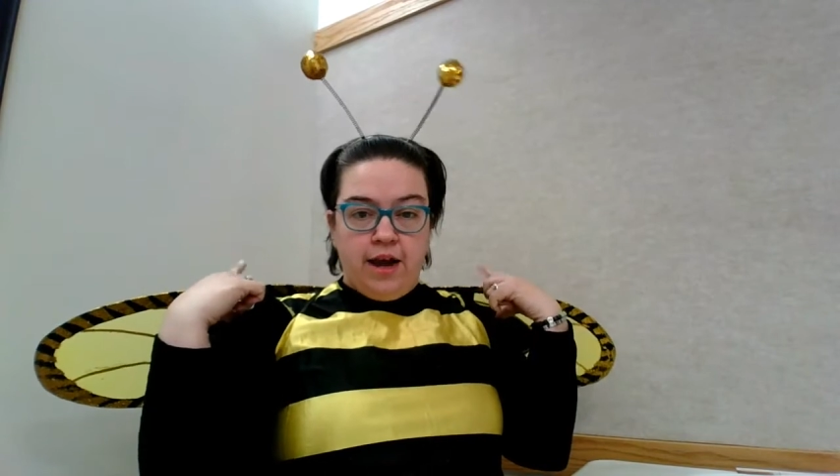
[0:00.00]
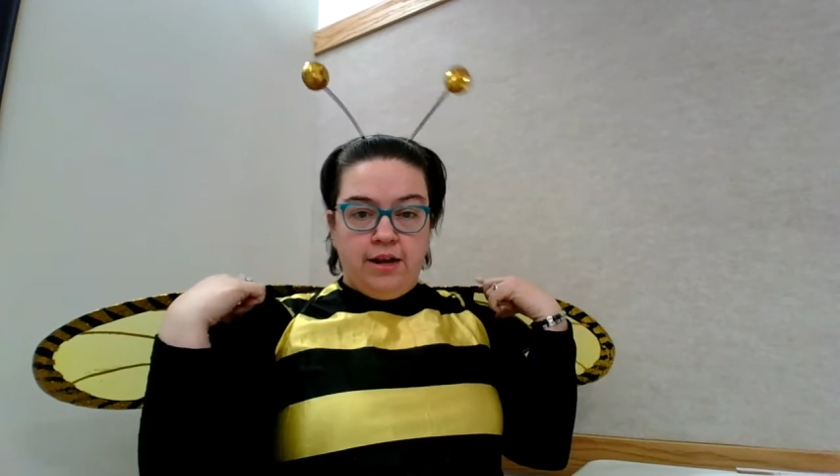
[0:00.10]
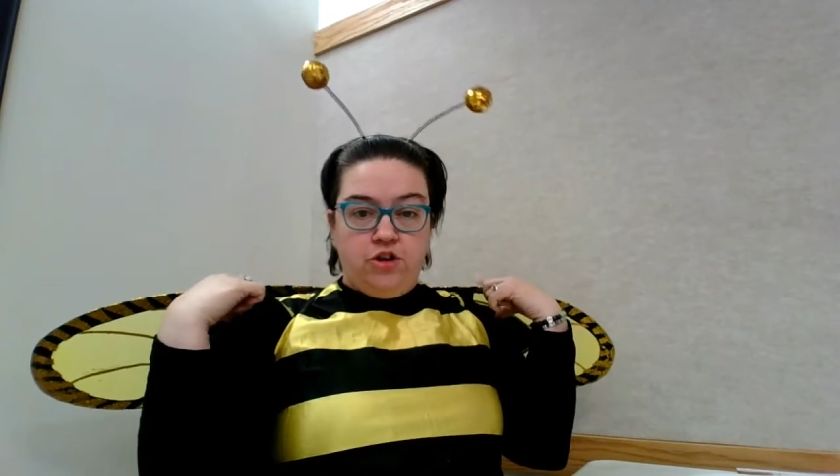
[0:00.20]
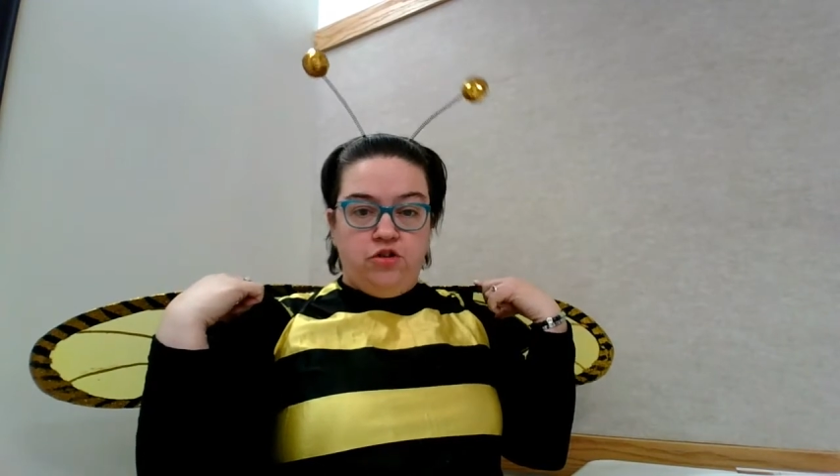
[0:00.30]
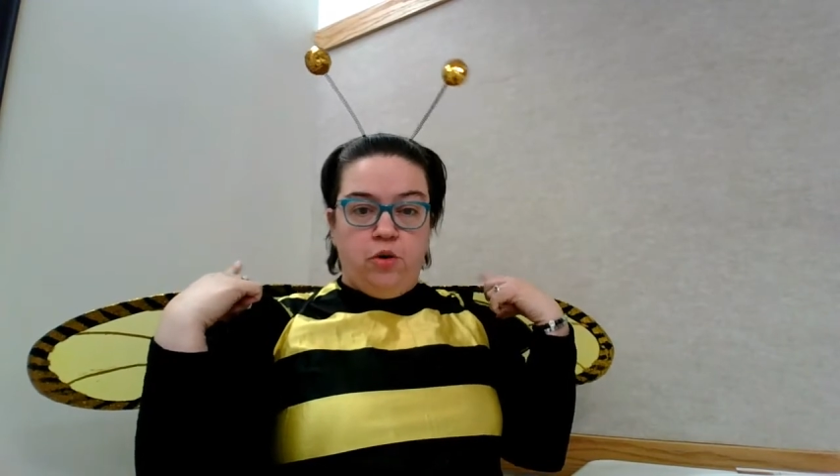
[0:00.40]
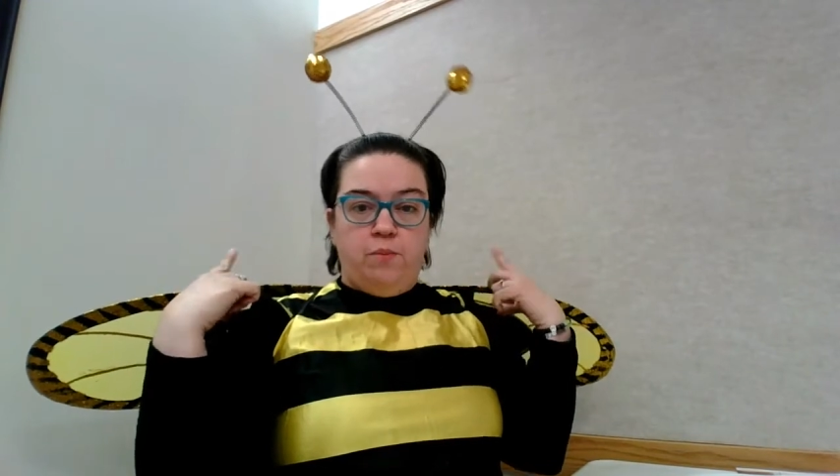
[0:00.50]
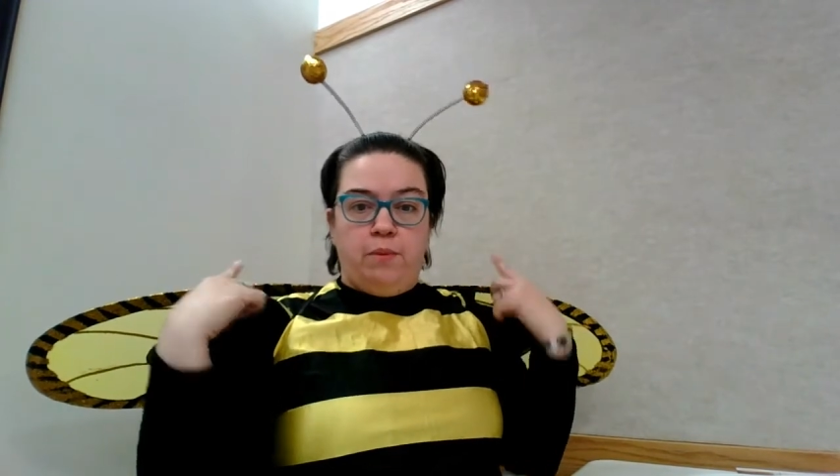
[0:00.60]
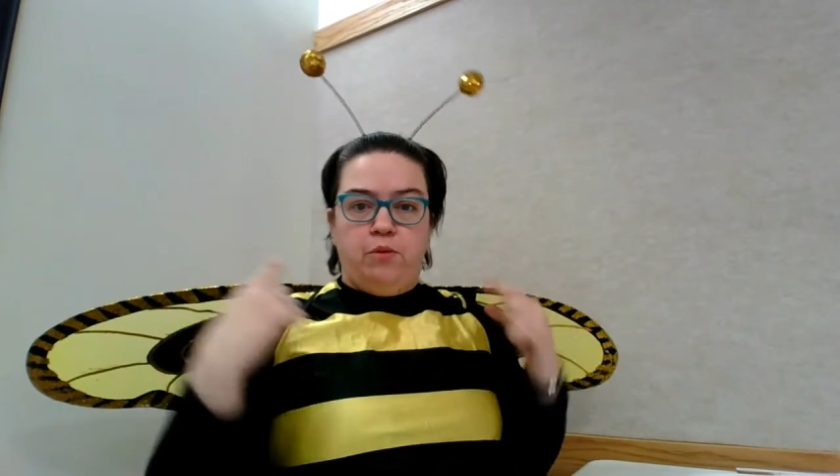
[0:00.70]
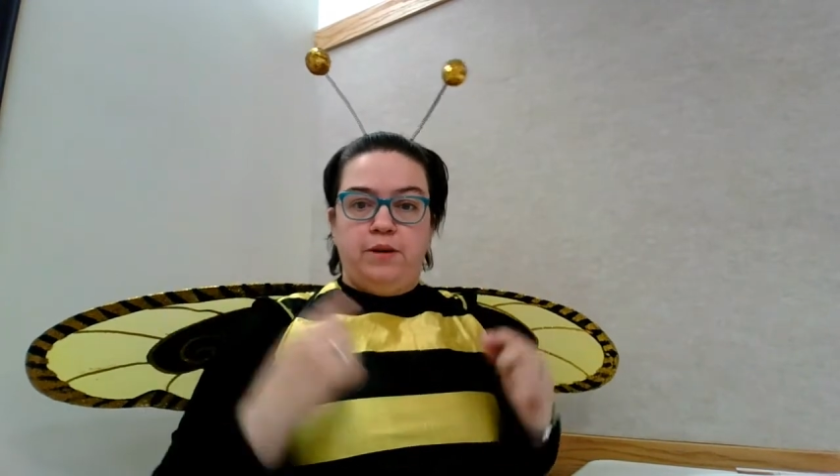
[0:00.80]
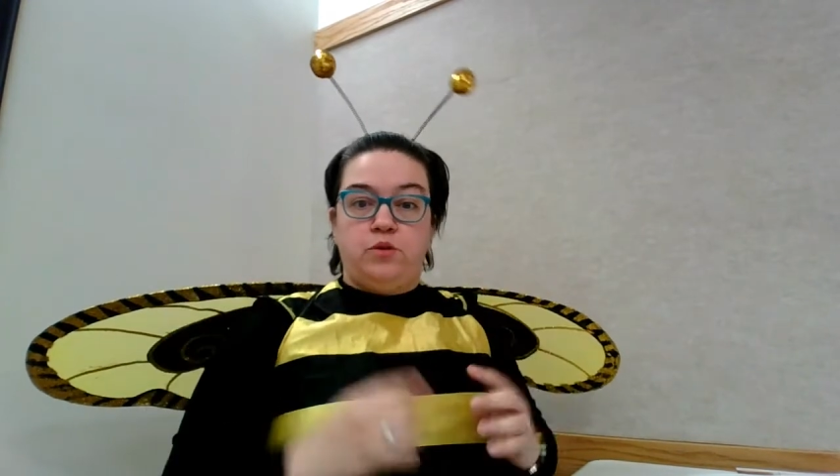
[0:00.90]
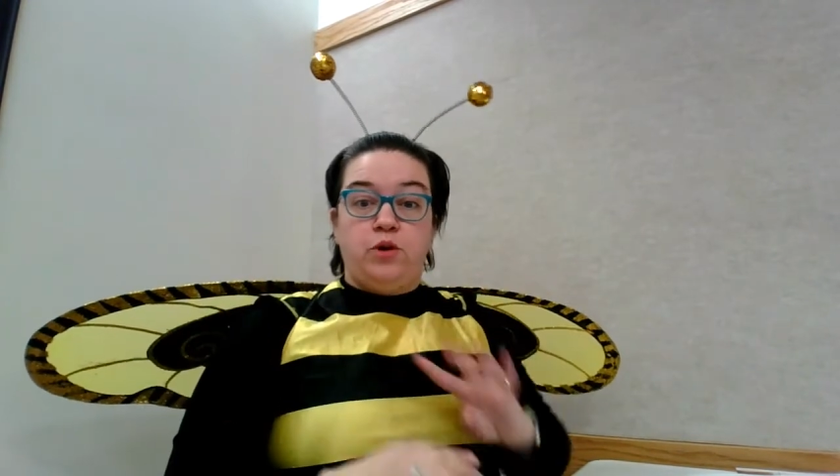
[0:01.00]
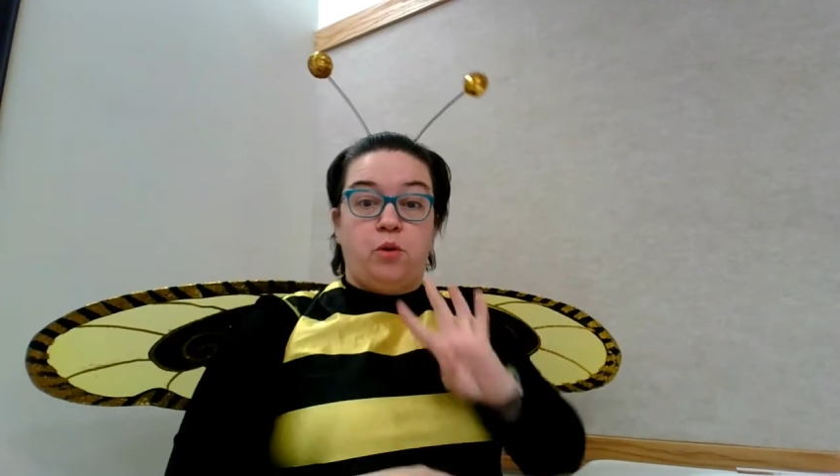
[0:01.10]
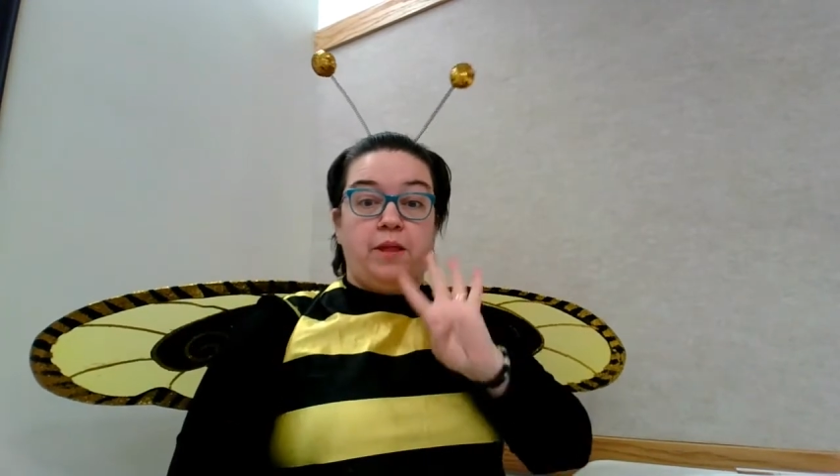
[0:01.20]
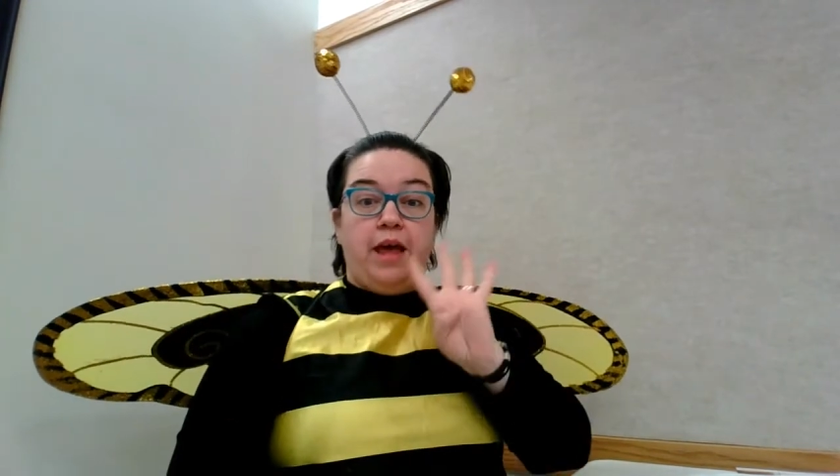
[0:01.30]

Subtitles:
and did you know bumblebees, we normally